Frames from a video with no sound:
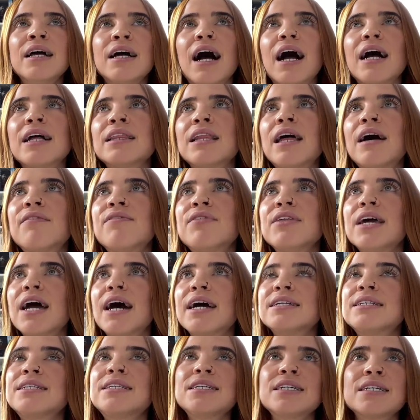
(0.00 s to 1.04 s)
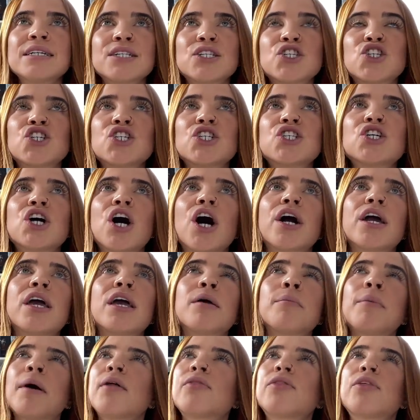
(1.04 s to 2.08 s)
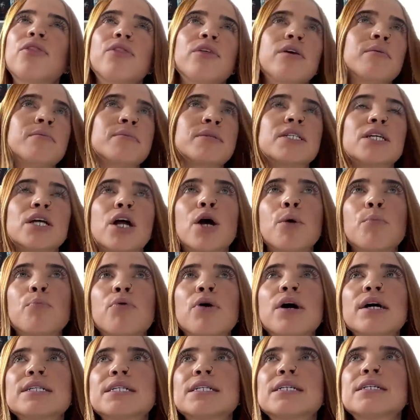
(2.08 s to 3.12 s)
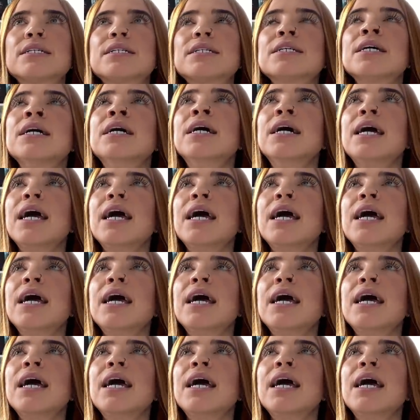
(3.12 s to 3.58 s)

I love the ideas. She's talking about the themes that are present.